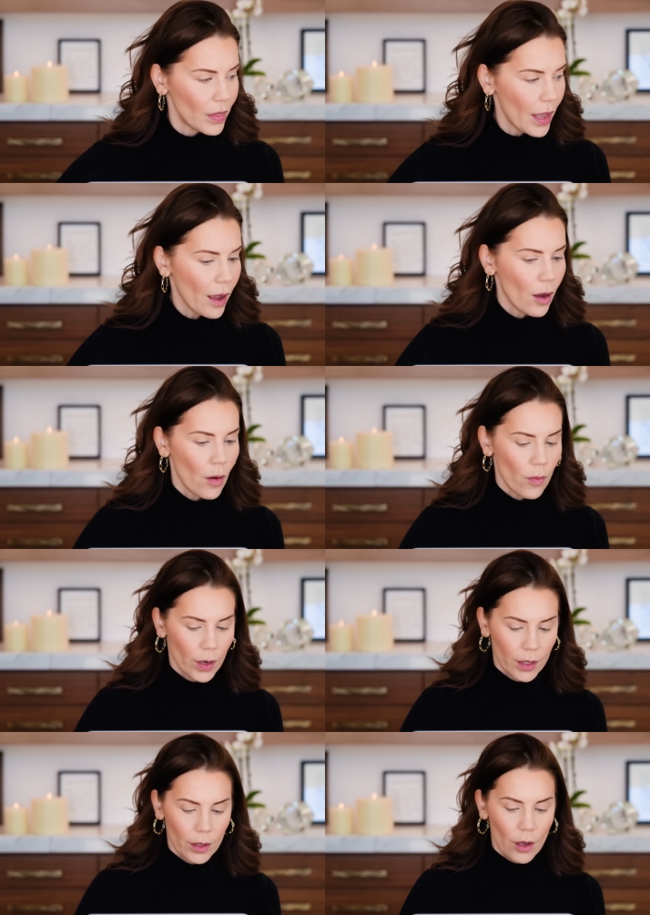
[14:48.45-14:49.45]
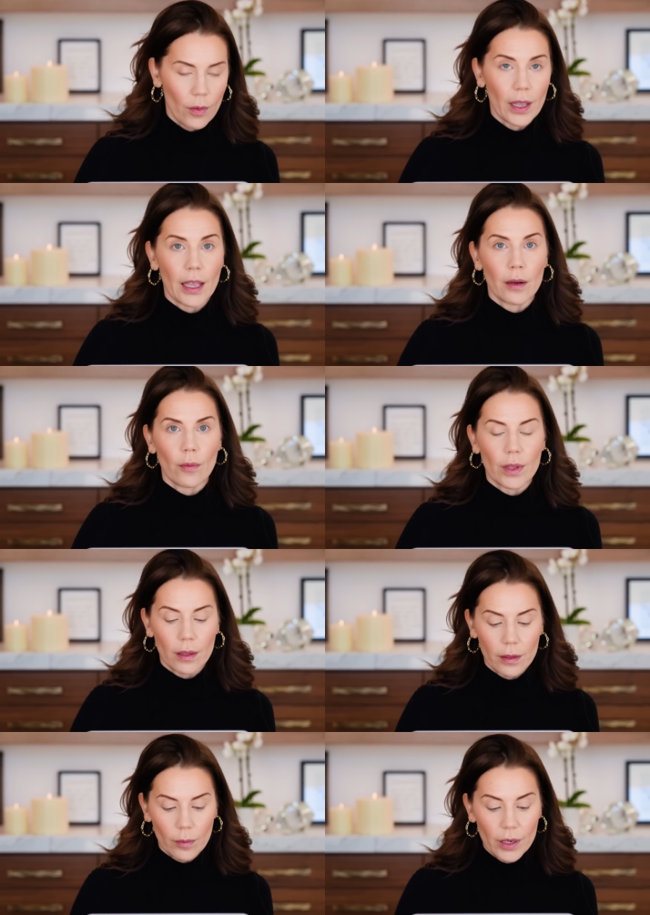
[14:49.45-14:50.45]
Now we're gonna go in with
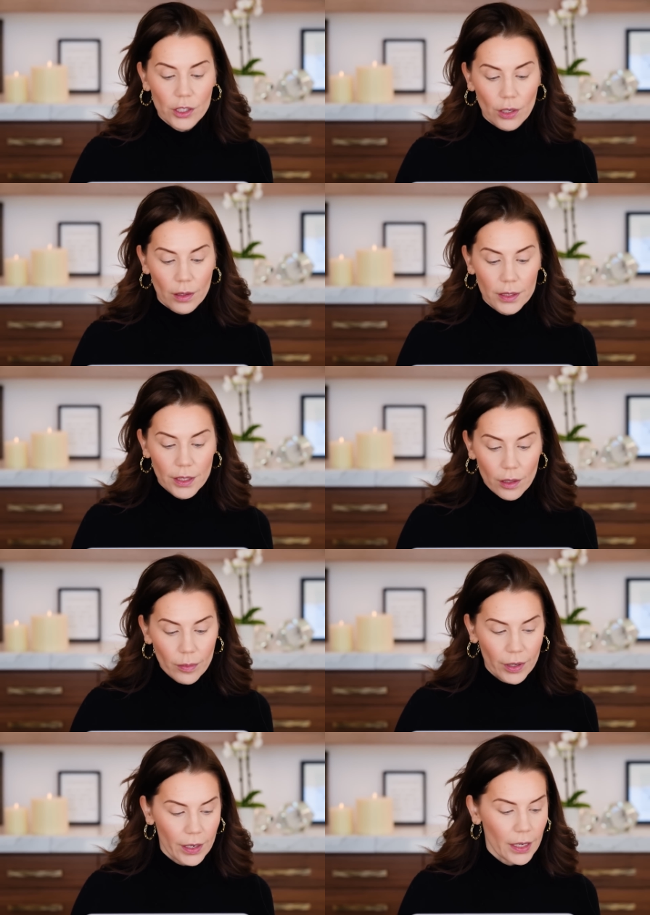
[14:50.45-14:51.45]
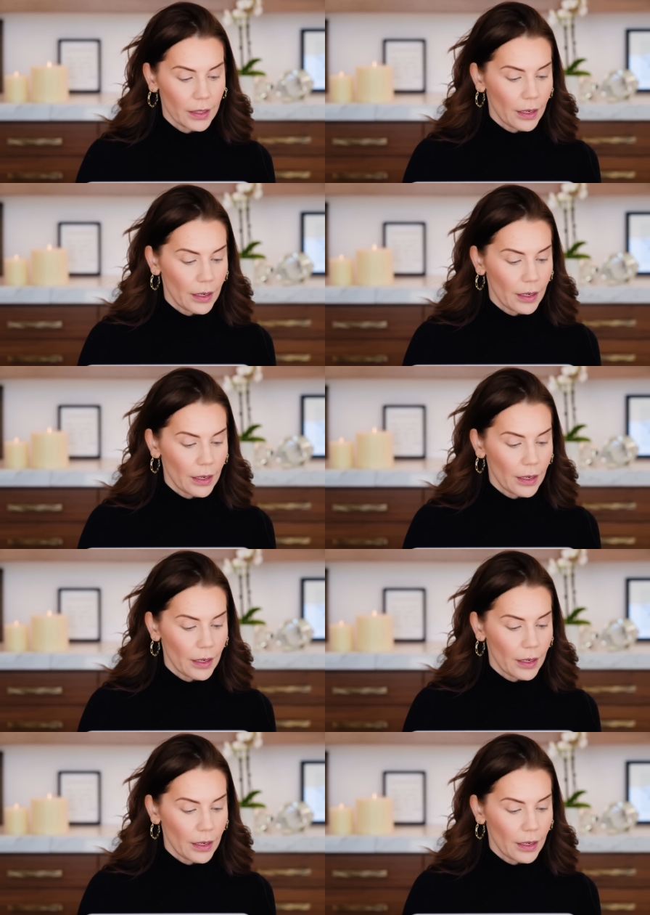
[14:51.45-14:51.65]
a little bit of Charlotte Tilbury.